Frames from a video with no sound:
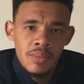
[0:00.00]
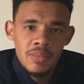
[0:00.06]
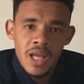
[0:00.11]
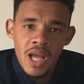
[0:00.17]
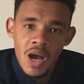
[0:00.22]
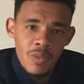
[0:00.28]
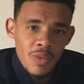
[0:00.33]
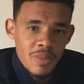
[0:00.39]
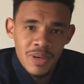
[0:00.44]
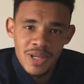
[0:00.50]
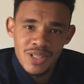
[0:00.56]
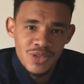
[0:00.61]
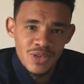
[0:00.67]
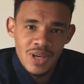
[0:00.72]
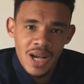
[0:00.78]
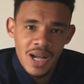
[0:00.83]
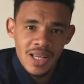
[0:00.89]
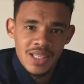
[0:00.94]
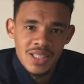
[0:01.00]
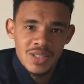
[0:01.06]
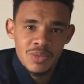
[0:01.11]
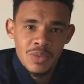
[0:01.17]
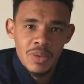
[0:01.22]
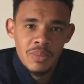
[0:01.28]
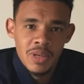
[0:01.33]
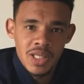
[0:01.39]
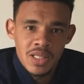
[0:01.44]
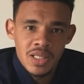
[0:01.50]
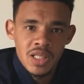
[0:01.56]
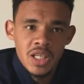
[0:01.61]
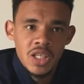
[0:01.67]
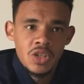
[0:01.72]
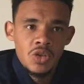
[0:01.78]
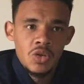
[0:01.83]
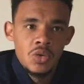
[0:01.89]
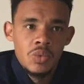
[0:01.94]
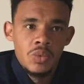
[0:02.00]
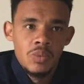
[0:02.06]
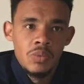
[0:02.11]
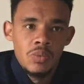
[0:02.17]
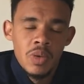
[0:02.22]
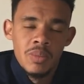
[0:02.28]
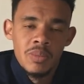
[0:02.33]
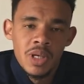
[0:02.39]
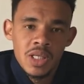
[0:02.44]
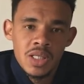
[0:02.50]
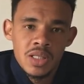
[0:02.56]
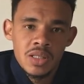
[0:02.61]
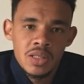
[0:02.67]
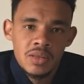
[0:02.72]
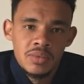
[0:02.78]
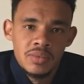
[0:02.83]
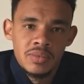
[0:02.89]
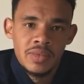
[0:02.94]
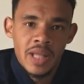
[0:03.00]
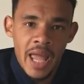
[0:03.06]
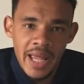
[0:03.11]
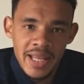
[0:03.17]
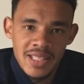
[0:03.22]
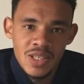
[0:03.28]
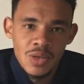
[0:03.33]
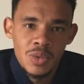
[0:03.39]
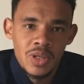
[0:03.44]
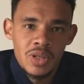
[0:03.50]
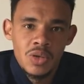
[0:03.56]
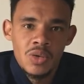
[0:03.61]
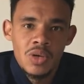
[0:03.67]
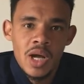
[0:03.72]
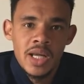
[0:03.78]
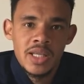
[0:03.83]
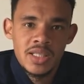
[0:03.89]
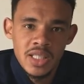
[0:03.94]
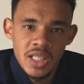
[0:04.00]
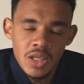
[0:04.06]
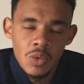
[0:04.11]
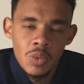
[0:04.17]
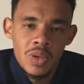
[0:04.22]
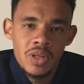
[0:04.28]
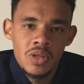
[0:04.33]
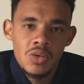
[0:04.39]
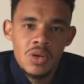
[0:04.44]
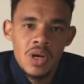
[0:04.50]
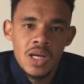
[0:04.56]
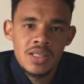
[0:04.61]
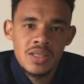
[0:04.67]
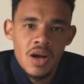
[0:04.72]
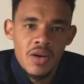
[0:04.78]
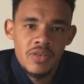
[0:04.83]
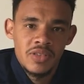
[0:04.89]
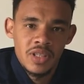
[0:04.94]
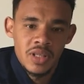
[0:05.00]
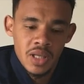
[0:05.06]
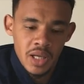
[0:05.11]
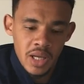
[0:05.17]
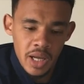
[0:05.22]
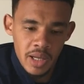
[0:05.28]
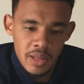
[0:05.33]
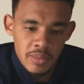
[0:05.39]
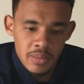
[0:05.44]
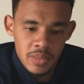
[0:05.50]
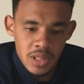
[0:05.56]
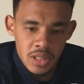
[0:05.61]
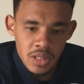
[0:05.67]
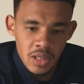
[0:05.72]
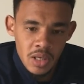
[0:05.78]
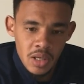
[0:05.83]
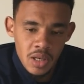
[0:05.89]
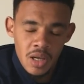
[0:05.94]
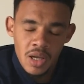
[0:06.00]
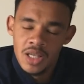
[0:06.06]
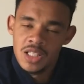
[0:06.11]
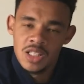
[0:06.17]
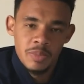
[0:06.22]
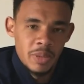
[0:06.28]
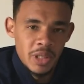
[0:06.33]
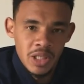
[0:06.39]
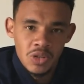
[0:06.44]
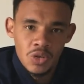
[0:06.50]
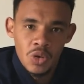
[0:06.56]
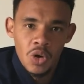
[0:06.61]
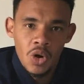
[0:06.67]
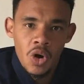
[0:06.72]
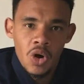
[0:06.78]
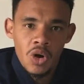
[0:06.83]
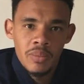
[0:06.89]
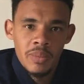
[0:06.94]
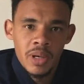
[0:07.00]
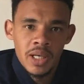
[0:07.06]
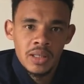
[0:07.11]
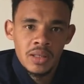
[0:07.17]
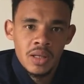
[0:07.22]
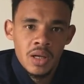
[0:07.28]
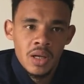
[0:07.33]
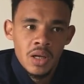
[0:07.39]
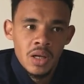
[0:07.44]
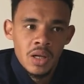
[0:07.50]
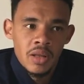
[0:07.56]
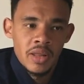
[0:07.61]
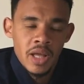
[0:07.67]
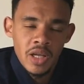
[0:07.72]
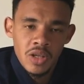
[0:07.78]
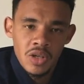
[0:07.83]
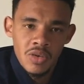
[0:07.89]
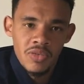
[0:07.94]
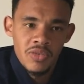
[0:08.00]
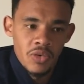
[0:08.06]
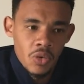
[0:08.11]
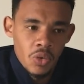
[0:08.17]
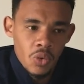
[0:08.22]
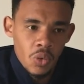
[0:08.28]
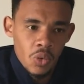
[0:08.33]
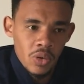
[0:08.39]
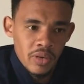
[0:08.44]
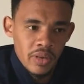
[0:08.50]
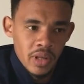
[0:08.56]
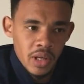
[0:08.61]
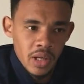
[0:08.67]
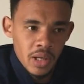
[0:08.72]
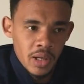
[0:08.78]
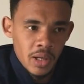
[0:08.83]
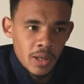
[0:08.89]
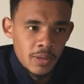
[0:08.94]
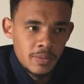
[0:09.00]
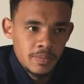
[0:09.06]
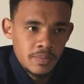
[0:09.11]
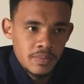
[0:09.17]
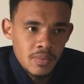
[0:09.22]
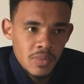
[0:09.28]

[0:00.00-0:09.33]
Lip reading: Yeah, we miss you guys. We miss seeing you. We miss dancing with you guys, singing with you guys after the games. It's been too long, but thank you for all the